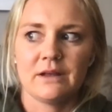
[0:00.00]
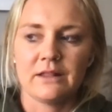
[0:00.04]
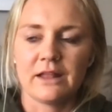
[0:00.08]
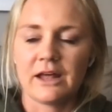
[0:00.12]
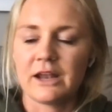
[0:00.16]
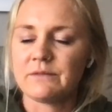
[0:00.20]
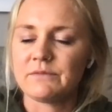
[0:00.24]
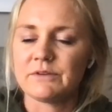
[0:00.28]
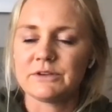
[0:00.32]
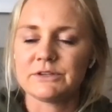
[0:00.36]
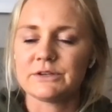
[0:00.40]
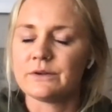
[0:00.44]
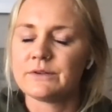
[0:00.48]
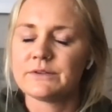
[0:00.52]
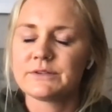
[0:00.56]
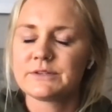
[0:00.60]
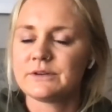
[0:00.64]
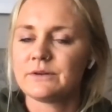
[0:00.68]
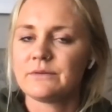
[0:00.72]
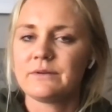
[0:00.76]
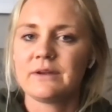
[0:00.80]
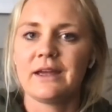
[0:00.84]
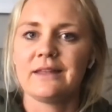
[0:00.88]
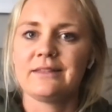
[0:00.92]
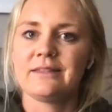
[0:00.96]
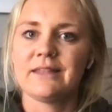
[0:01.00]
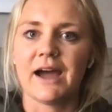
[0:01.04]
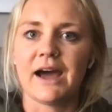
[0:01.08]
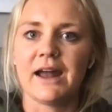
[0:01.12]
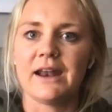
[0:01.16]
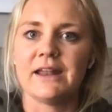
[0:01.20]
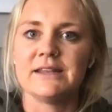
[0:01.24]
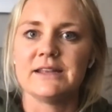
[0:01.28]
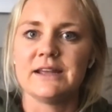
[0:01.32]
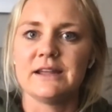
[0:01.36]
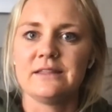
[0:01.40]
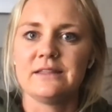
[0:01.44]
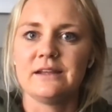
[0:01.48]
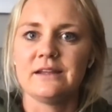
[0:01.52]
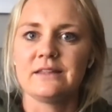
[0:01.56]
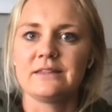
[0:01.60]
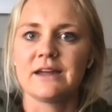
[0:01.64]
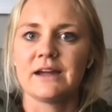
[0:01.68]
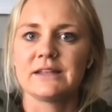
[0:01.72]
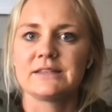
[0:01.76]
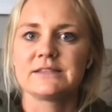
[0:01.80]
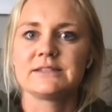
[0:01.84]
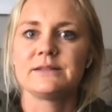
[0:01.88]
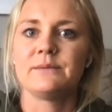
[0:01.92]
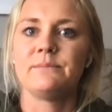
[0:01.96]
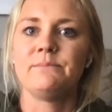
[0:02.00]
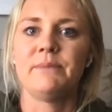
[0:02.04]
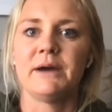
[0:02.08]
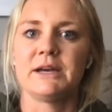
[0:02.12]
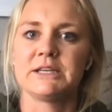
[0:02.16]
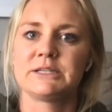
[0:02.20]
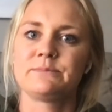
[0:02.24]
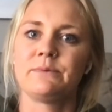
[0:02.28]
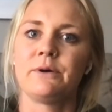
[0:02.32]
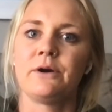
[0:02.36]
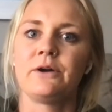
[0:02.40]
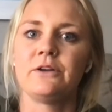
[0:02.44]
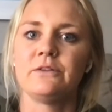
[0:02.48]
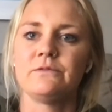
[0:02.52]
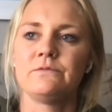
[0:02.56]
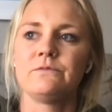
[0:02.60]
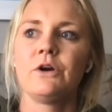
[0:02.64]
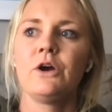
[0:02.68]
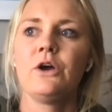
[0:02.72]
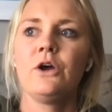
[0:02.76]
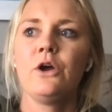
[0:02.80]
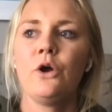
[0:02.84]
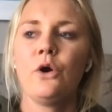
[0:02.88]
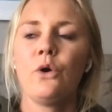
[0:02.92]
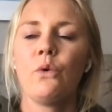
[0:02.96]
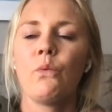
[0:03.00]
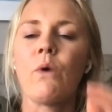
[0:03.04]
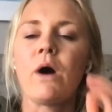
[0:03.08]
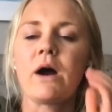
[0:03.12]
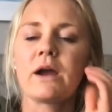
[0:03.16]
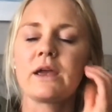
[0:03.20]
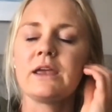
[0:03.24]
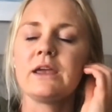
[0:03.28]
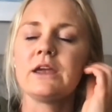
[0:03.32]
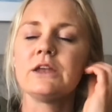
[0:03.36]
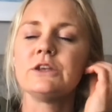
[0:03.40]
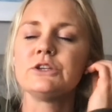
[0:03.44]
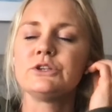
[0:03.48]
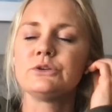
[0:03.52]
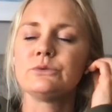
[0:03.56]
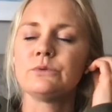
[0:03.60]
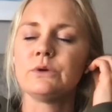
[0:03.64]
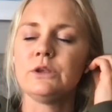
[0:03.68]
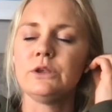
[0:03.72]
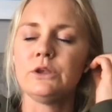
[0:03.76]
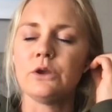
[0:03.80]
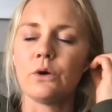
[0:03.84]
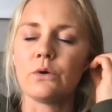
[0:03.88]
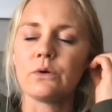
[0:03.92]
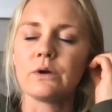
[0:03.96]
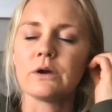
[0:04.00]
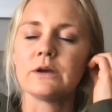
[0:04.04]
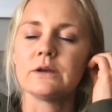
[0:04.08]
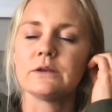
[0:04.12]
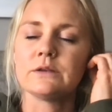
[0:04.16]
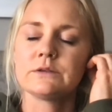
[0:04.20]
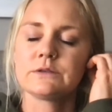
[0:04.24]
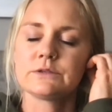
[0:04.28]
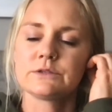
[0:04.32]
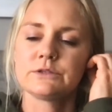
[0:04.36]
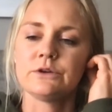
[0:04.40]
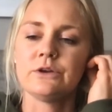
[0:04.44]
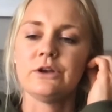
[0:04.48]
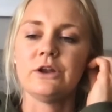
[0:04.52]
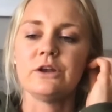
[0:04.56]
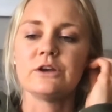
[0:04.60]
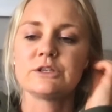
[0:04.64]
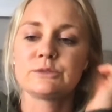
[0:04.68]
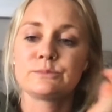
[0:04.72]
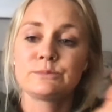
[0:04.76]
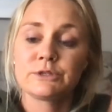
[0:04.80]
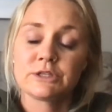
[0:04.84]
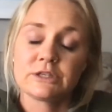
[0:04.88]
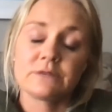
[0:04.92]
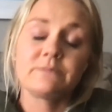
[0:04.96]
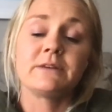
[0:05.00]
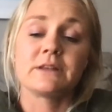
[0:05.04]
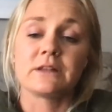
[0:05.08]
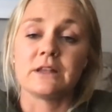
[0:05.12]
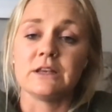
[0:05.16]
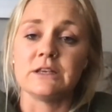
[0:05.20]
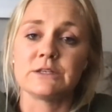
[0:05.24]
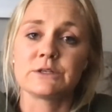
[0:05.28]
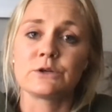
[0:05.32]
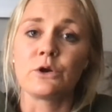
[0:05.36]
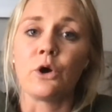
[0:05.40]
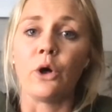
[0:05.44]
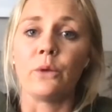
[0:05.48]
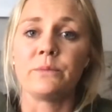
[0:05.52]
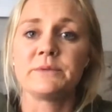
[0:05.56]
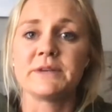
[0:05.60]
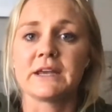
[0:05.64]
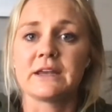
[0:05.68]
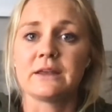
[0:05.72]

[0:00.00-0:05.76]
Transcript: A lot of adults don't get that. And I think that's the best part of walking into a yoga studio, specifically Sculpt.